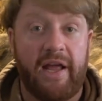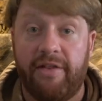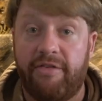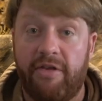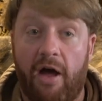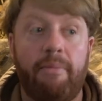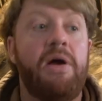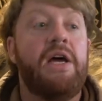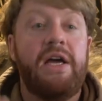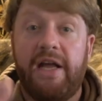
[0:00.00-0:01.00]
In some,
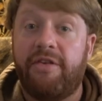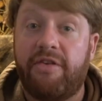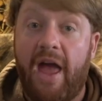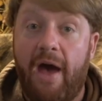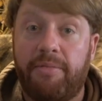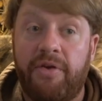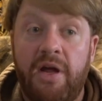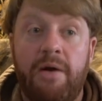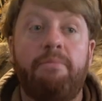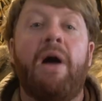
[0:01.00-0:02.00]
it is kept
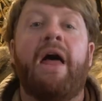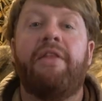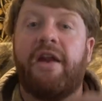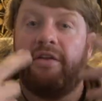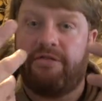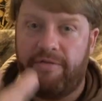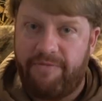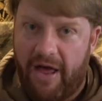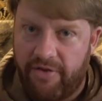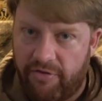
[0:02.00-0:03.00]
and then as the
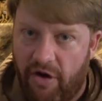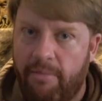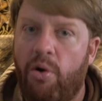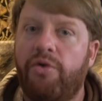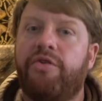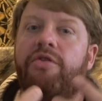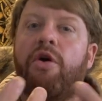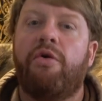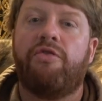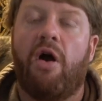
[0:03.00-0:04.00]
feathers are molted,
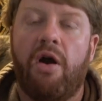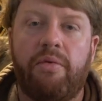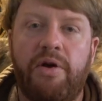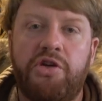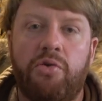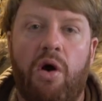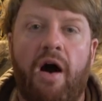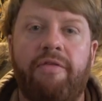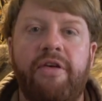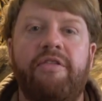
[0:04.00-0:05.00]
those are ritual
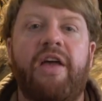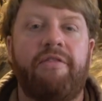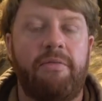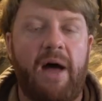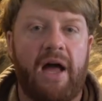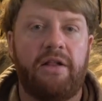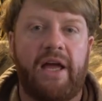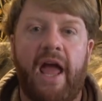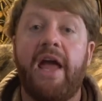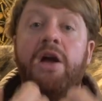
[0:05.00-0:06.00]
offerings given back.
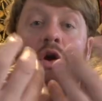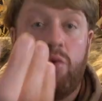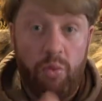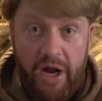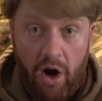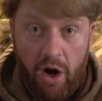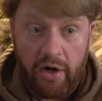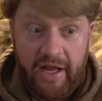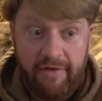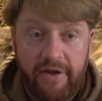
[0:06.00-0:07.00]
Like, hey, we
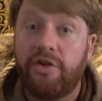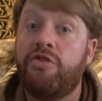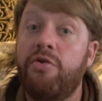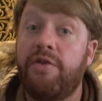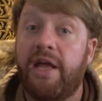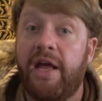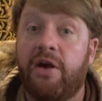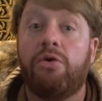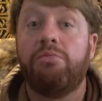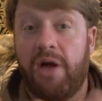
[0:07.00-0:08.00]
are giving to the
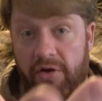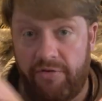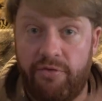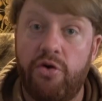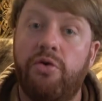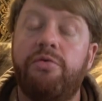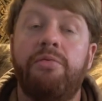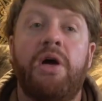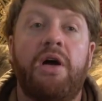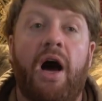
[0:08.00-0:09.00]
eagle, here's food,
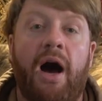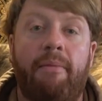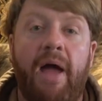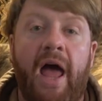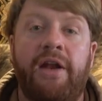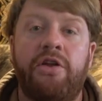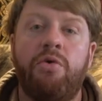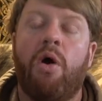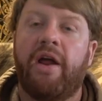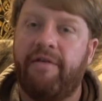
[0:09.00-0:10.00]
um, and
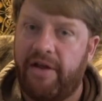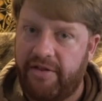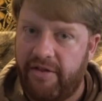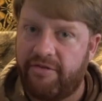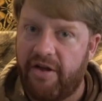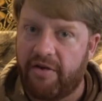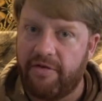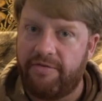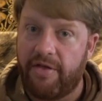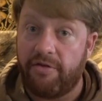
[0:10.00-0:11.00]
you are giving these
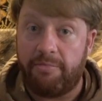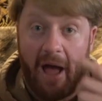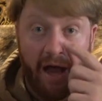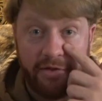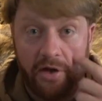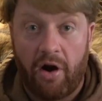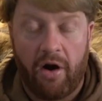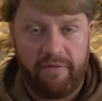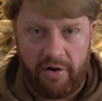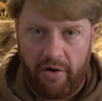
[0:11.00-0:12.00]
sacred feathers back that
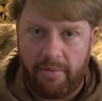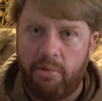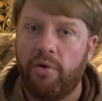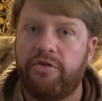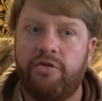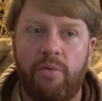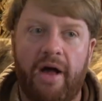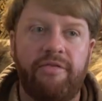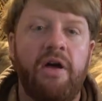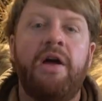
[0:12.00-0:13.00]
are very important to
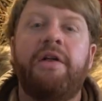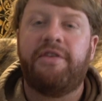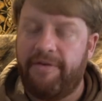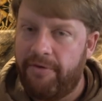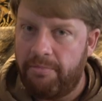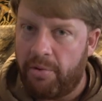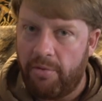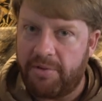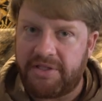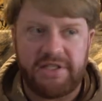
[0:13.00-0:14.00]
us. Different
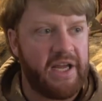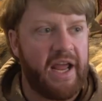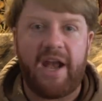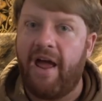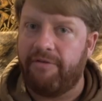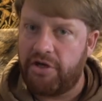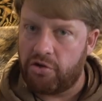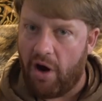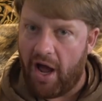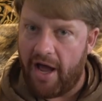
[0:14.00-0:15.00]
purposes. Again, every
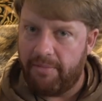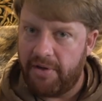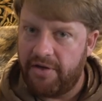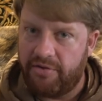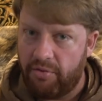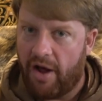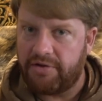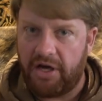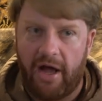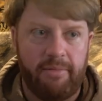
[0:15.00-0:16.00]
tribe,
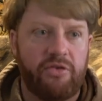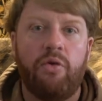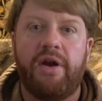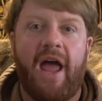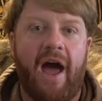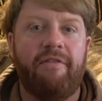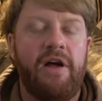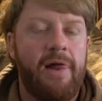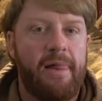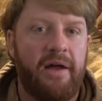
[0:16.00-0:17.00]
throughout time is going to have
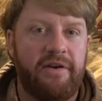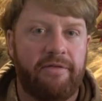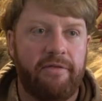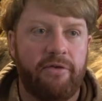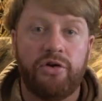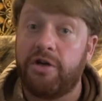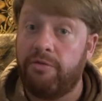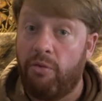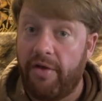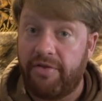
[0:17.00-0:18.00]
a different version
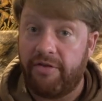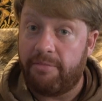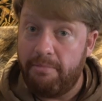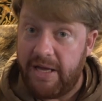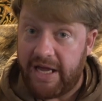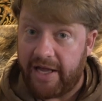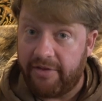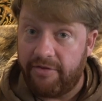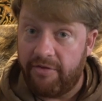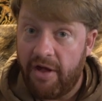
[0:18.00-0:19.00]
of what this
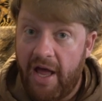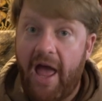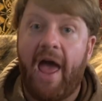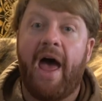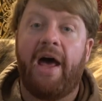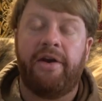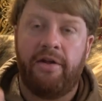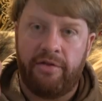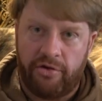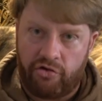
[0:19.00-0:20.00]
means, and
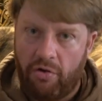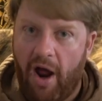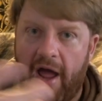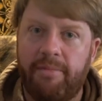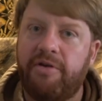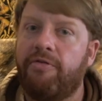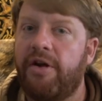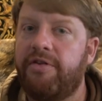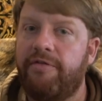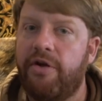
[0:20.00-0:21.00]
the tribe in
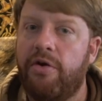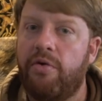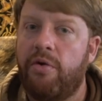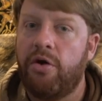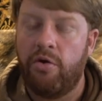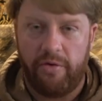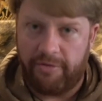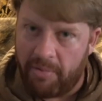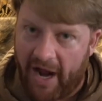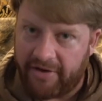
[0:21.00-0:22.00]
front of you who
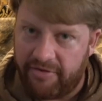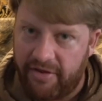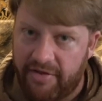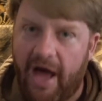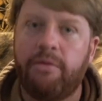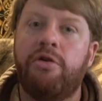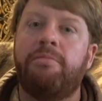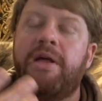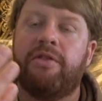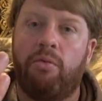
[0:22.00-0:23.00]
is practicing that would
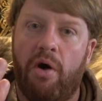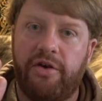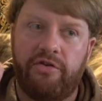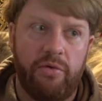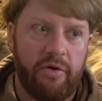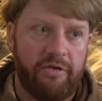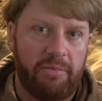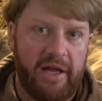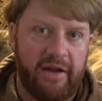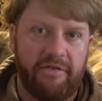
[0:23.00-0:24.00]
be the one to
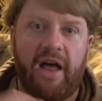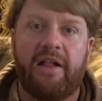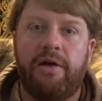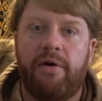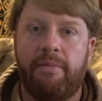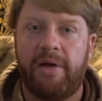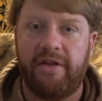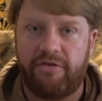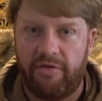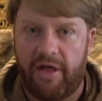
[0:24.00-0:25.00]
explain exactly what it
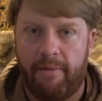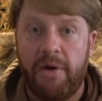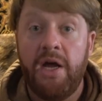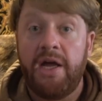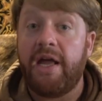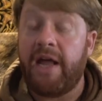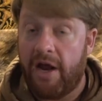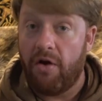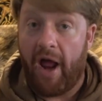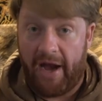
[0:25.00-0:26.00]
means to them
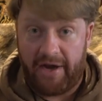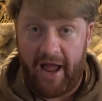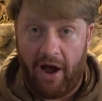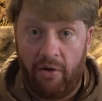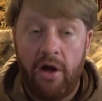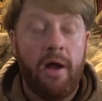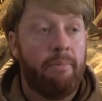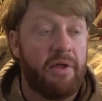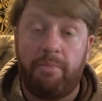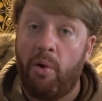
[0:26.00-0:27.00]
here and now.
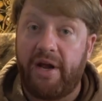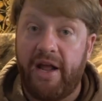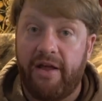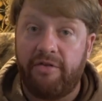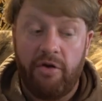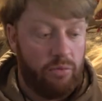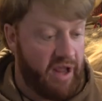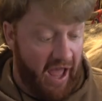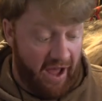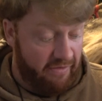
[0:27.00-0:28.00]
But the point is,
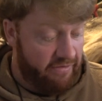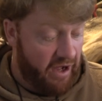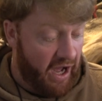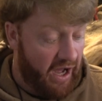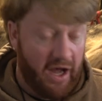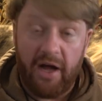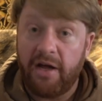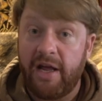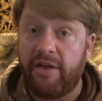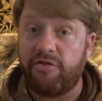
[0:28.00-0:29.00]
we have uh,
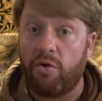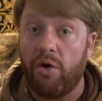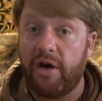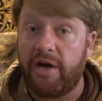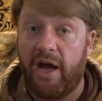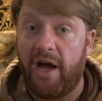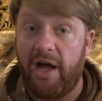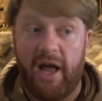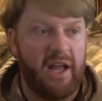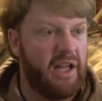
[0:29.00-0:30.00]
historic uh,
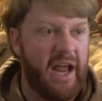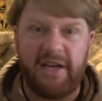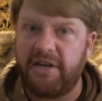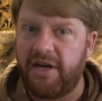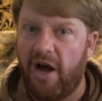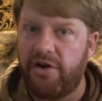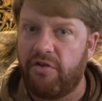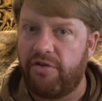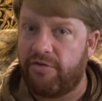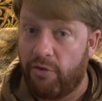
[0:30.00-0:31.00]

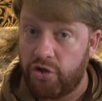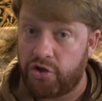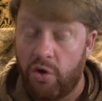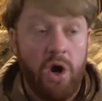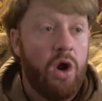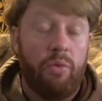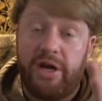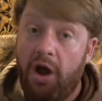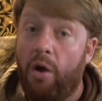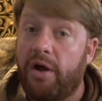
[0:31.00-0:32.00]
1800s for sure. We
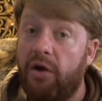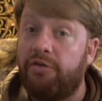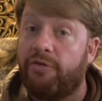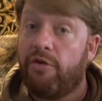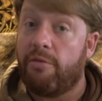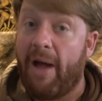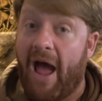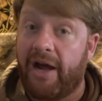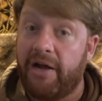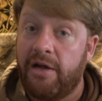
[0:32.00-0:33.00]
know it goes further
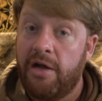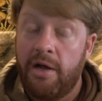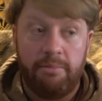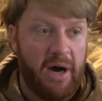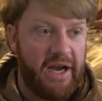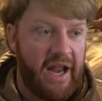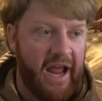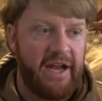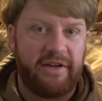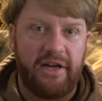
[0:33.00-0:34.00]
back, but
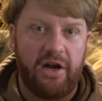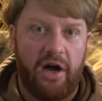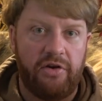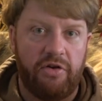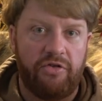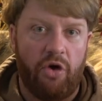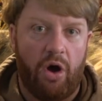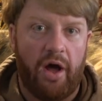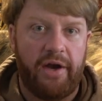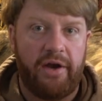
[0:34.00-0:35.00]
1800s
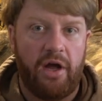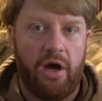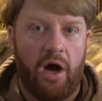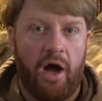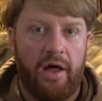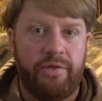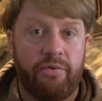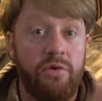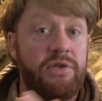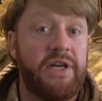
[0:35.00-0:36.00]
on uh,
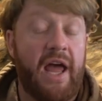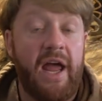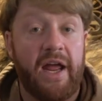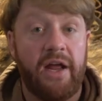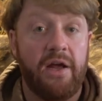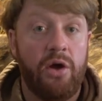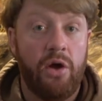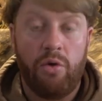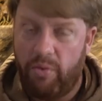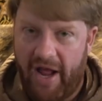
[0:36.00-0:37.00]
through today,
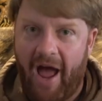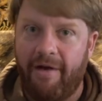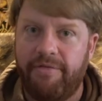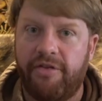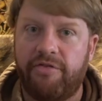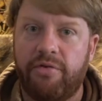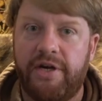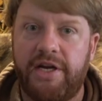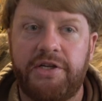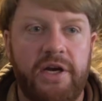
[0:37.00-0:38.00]
we have this
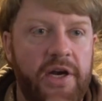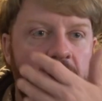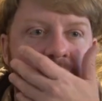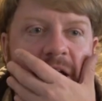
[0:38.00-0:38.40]
tradition.